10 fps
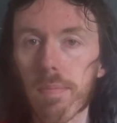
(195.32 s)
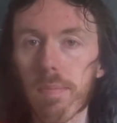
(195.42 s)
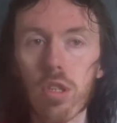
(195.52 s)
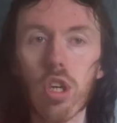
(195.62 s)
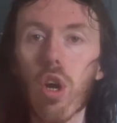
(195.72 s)

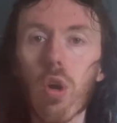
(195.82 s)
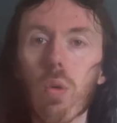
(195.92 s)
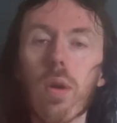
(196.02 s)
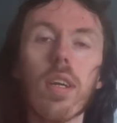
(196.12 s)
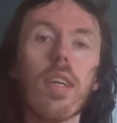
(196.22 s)

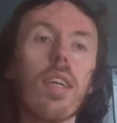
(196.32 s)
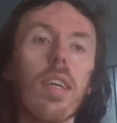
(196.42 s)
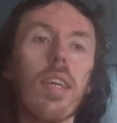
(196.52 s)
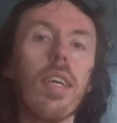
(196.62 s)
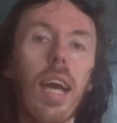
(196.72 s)
So,
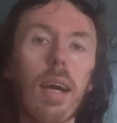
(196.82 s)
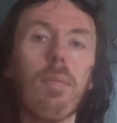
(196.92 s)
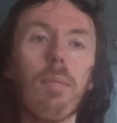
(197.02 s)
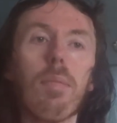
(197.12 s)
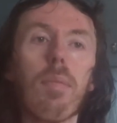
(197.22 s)
yeah,
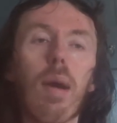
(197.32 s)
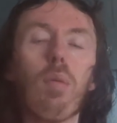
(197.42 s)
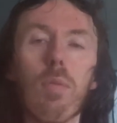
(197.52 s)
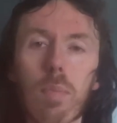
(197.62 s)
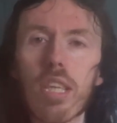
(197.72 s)
I
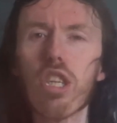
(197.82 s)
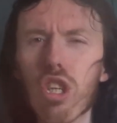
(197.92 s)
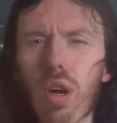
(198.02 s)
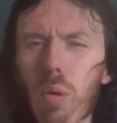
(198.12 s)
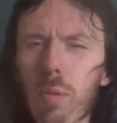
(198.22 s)
won't be
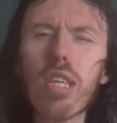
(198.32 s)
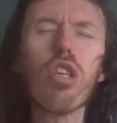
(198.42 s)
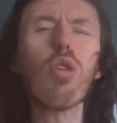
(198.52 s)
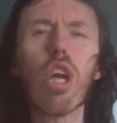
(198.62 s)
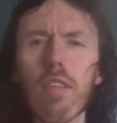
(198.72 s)

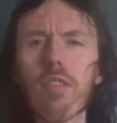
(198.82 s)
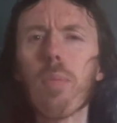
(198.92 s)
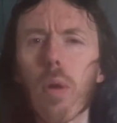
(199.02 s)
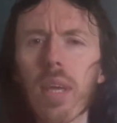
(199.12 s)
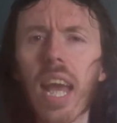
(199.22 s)
too
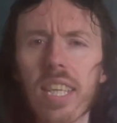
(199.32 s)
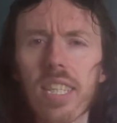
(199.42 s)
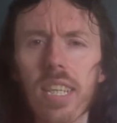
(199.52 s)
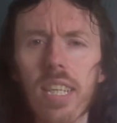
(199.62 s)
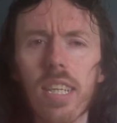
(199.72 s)
comfortable yet,